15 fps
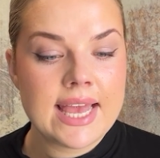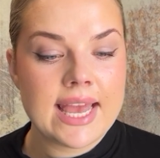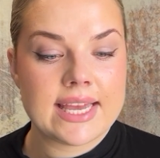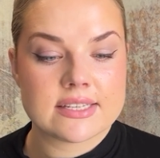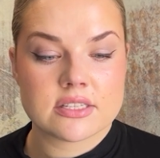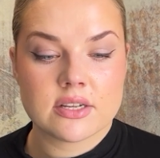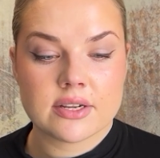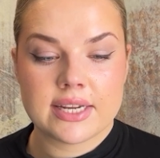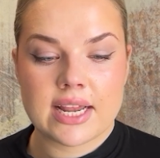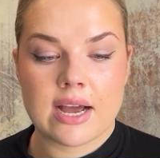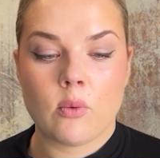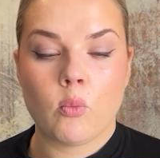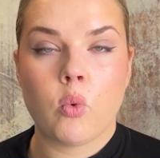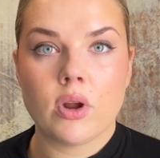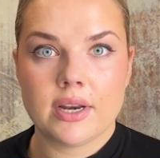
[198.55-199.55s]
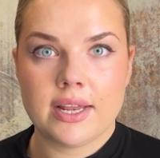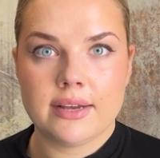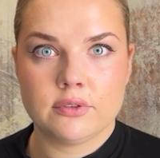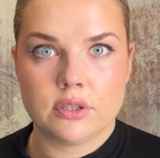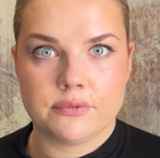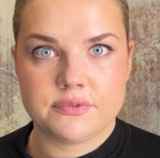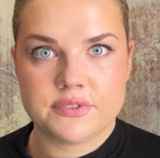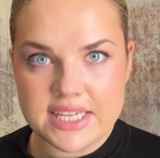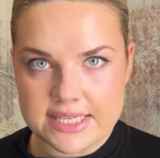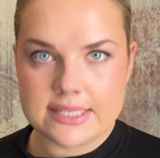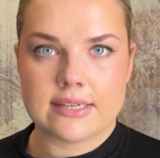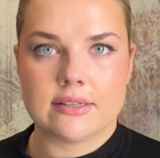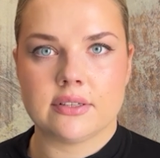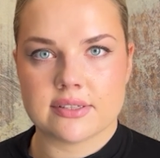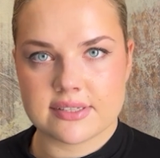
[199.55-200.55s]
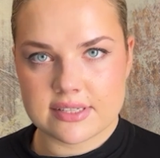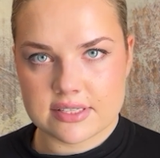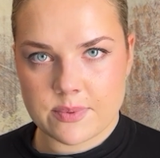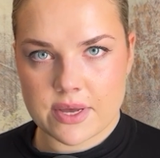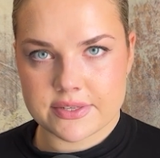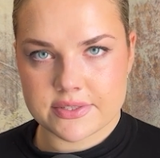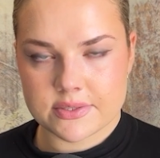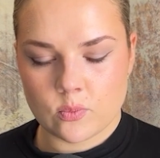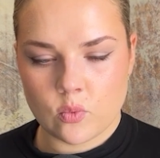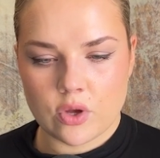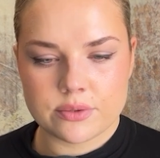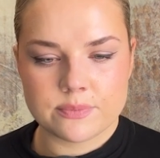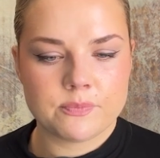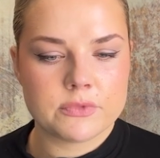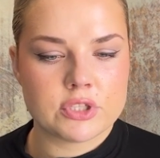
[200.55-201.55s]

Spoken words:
is looking at what level of detail does this person want.